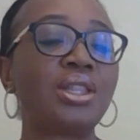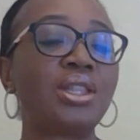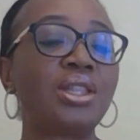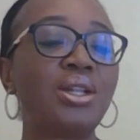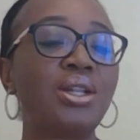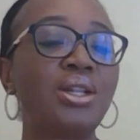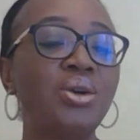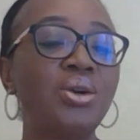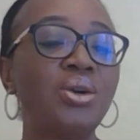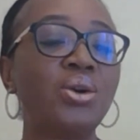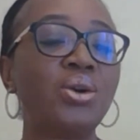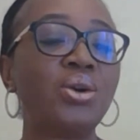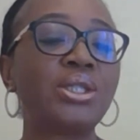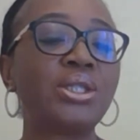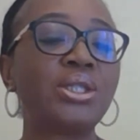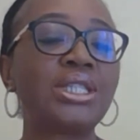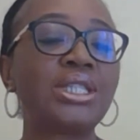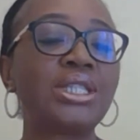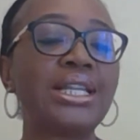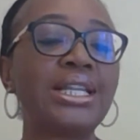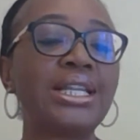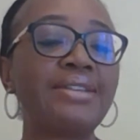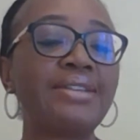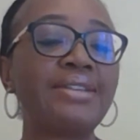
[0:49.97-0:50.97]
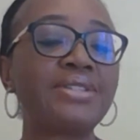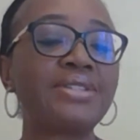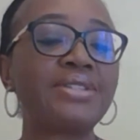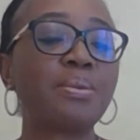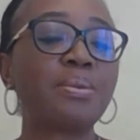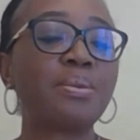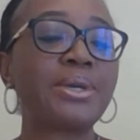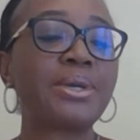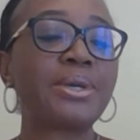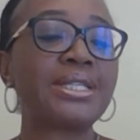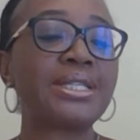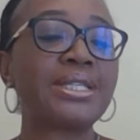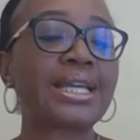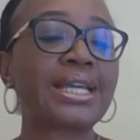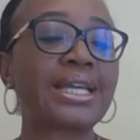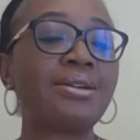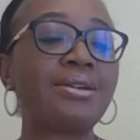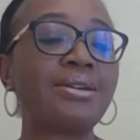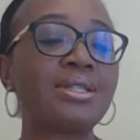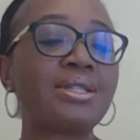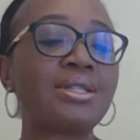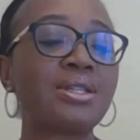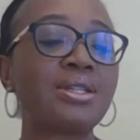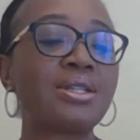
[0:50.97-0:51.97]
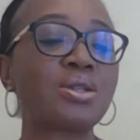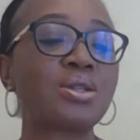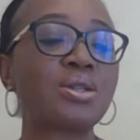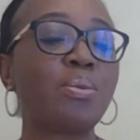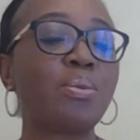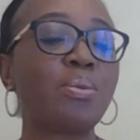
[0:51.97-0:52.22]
The Lord lift up his countenance